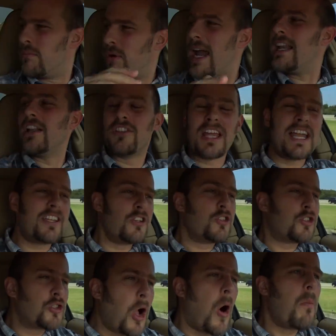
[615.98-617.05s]
Braden, thank you
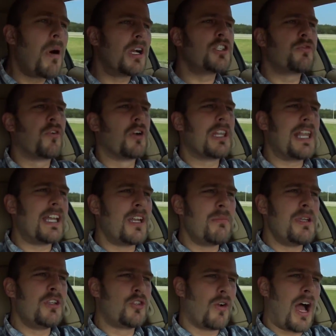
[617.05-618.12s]
so much for letting
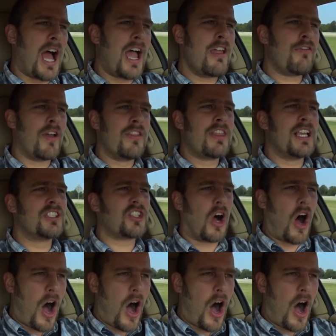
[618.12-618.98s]
me drive this